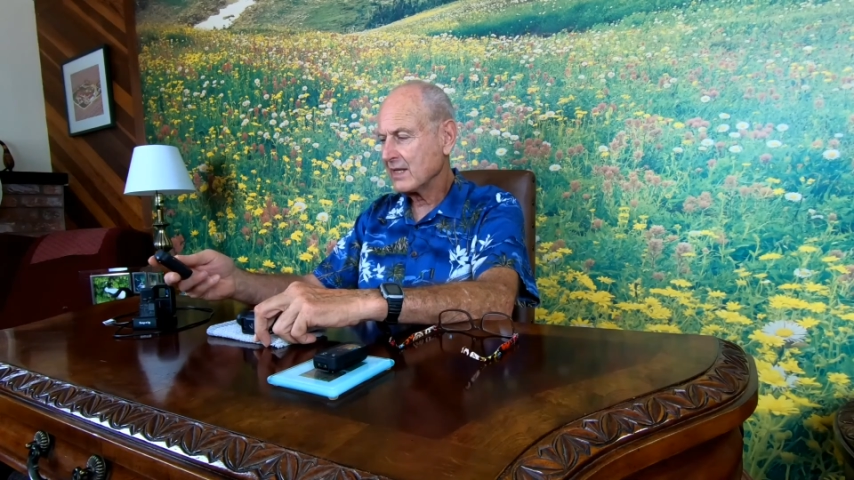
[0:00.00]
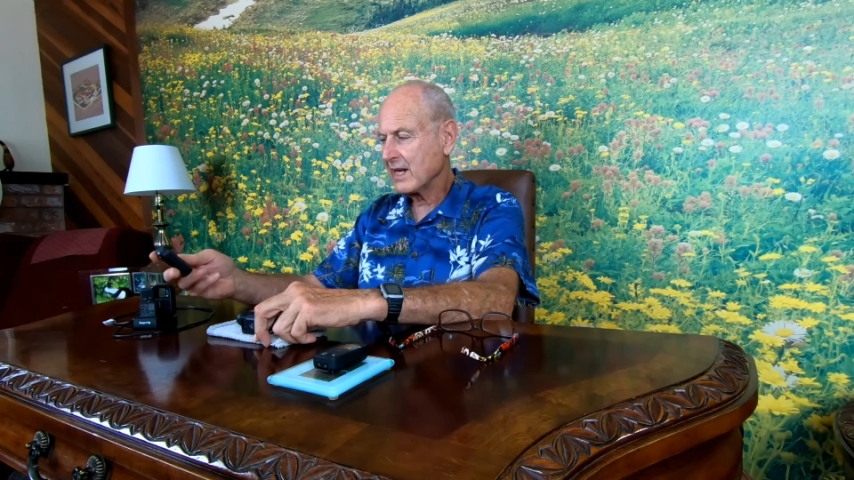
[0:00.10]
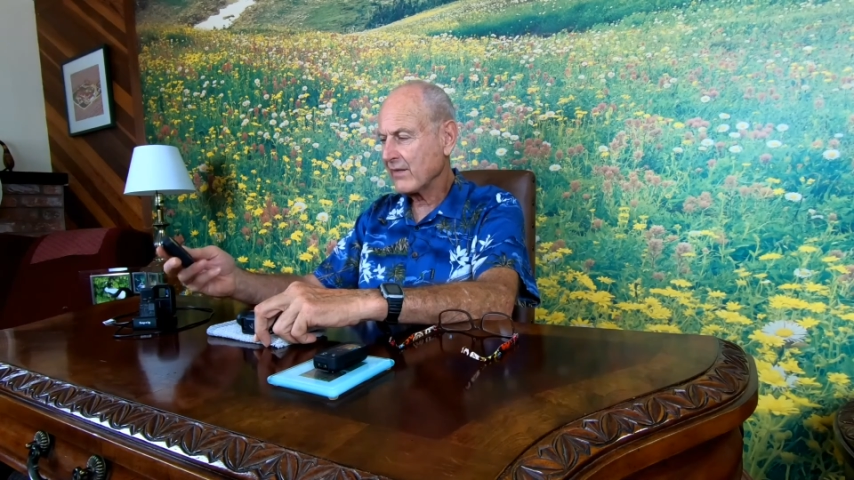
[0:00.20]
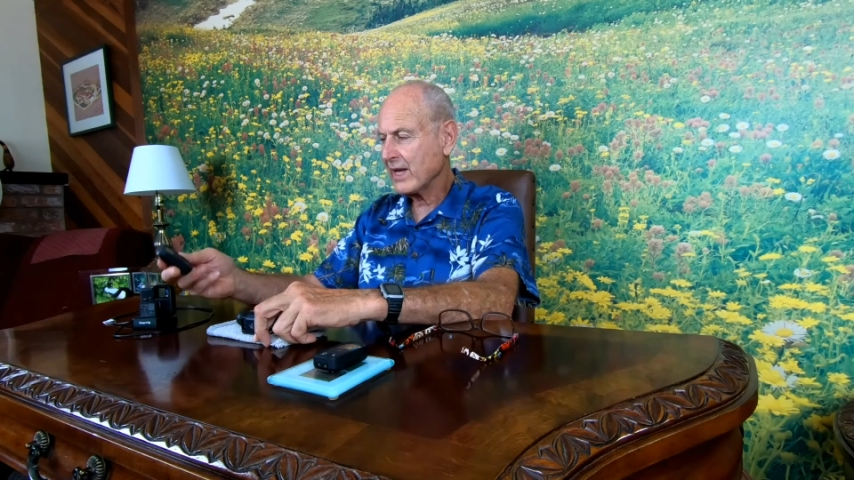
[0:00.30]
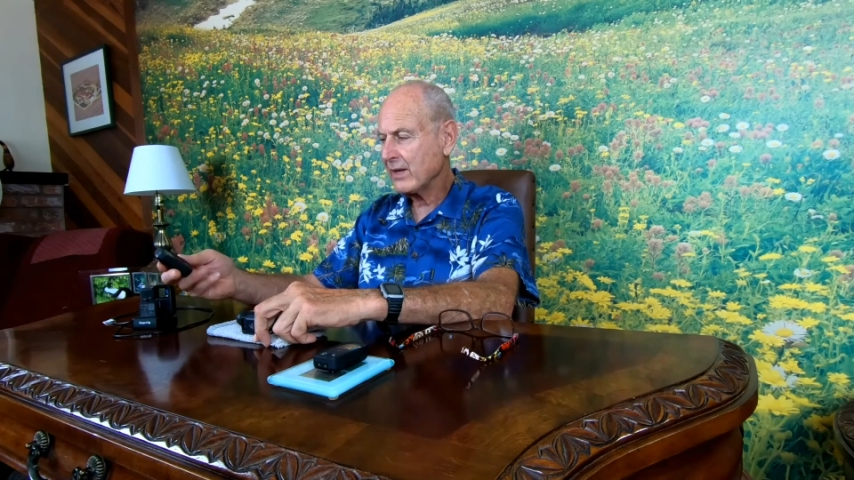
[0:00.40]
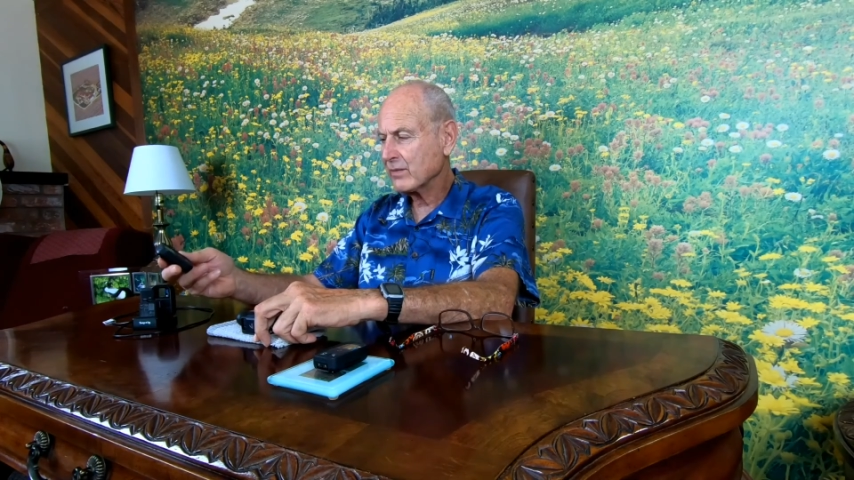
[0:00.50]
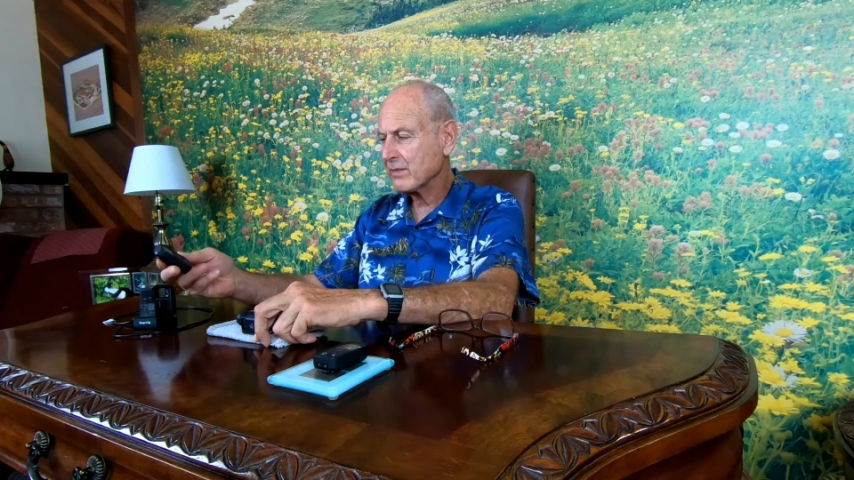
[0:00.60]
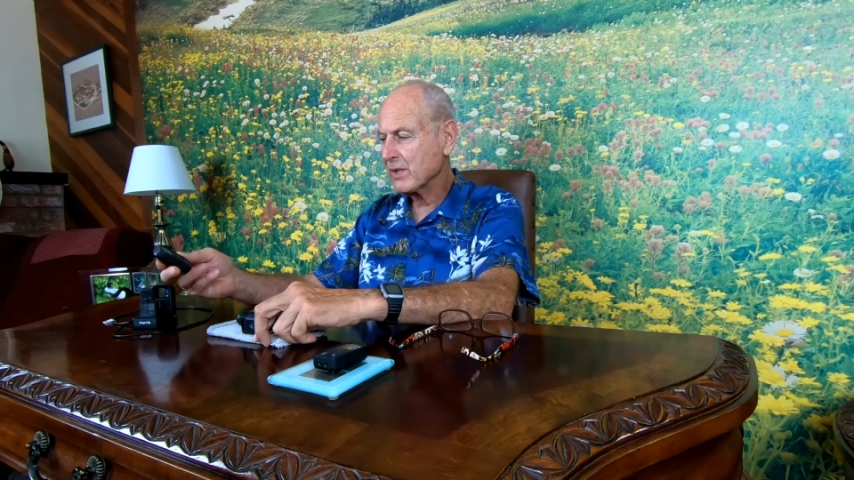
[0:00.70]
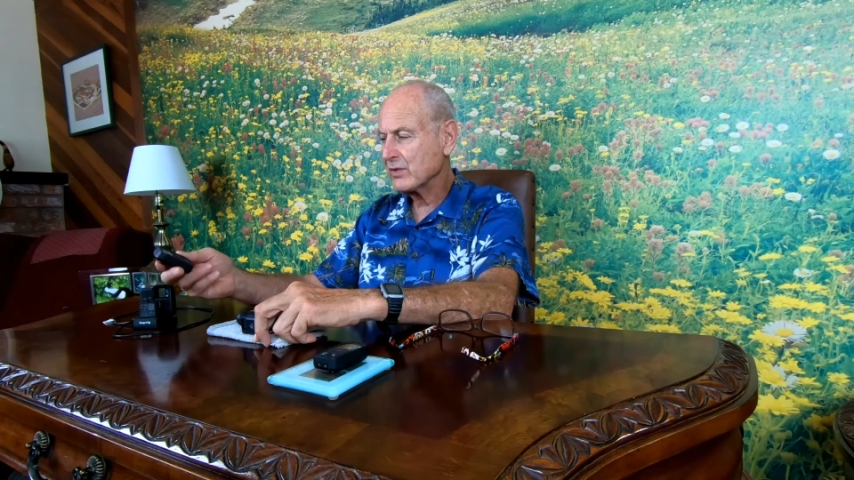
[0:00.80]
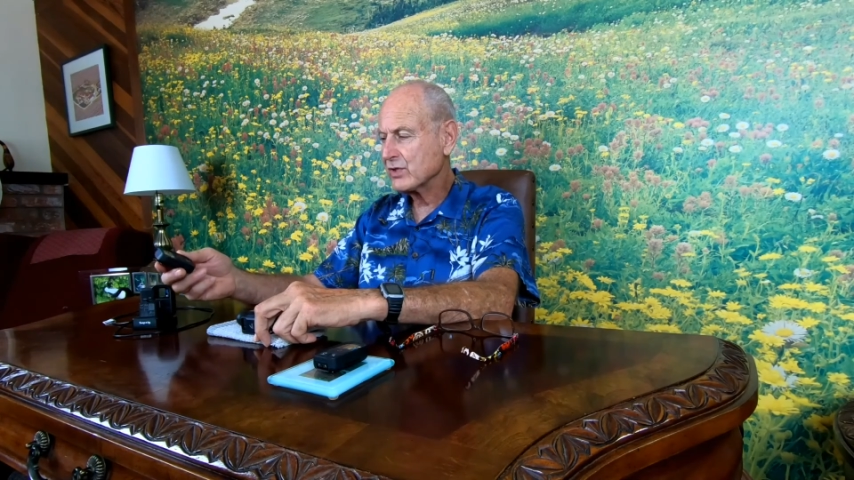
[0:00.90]
Now that
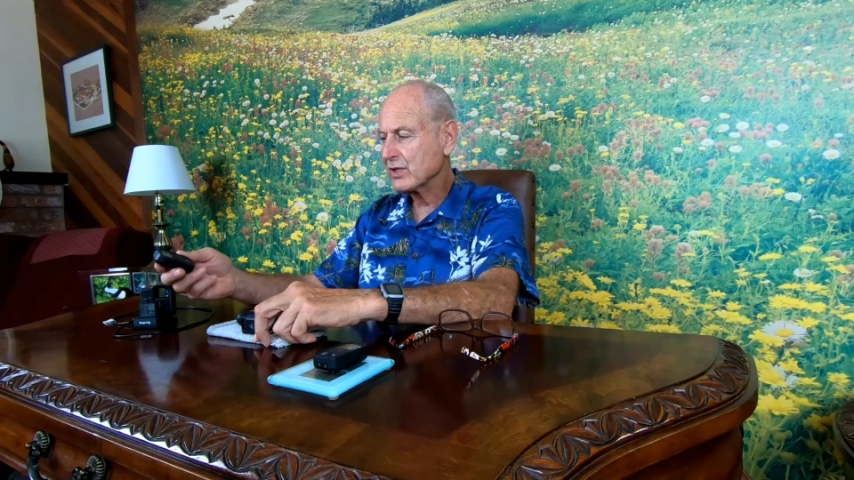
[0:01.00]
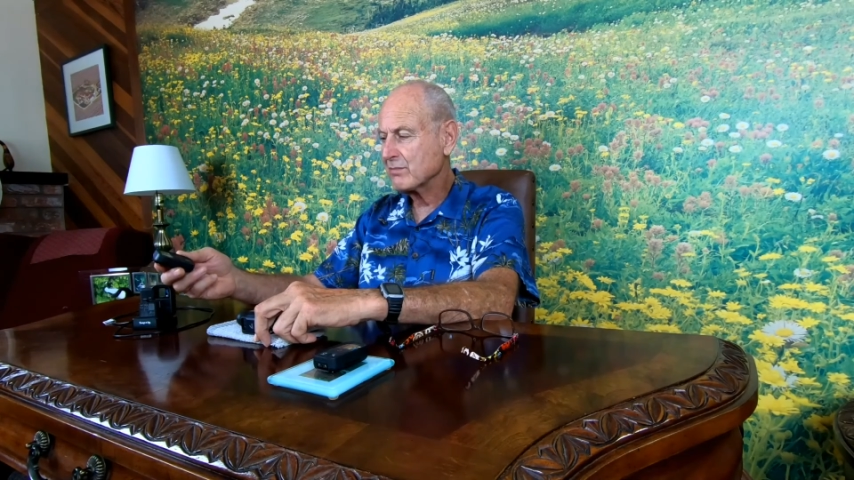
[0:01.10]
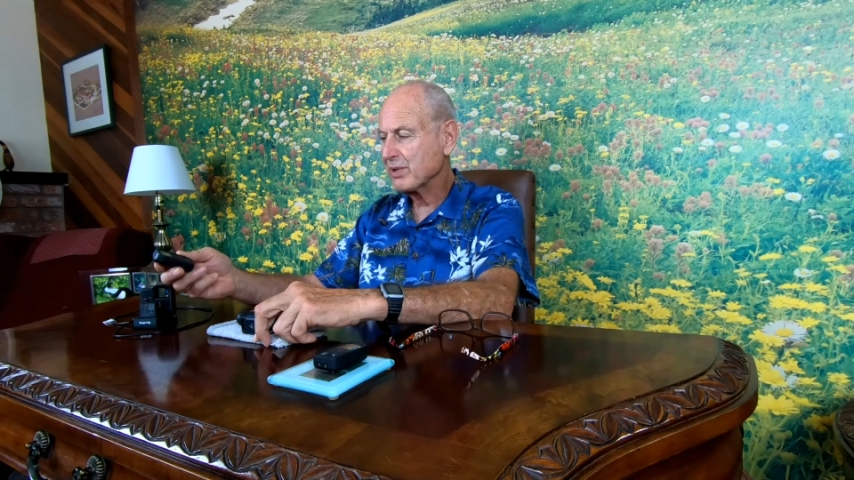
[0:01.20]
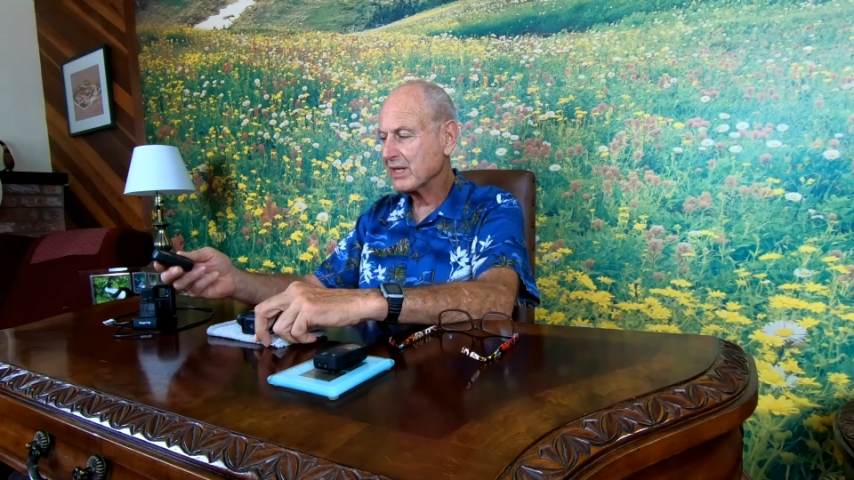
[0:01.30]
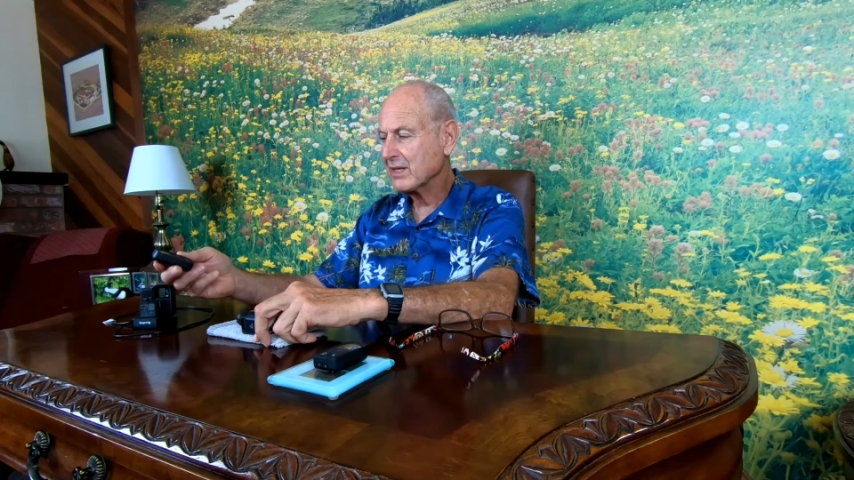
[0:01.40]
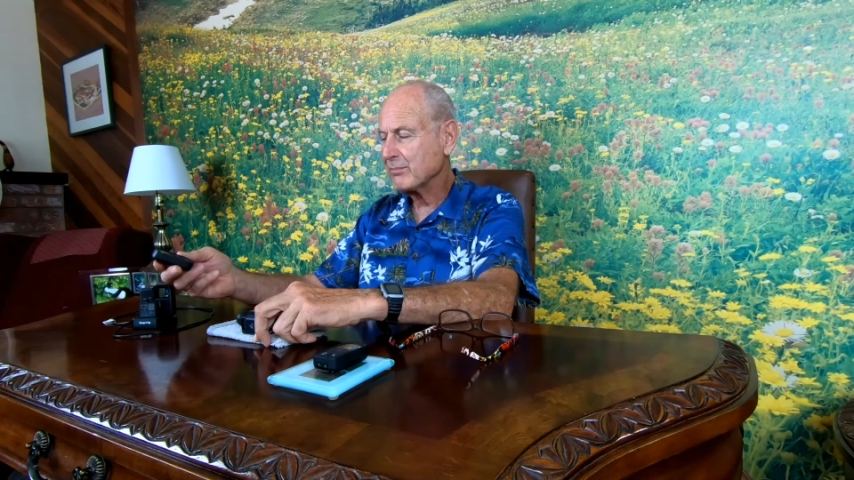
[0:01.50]
remote should pick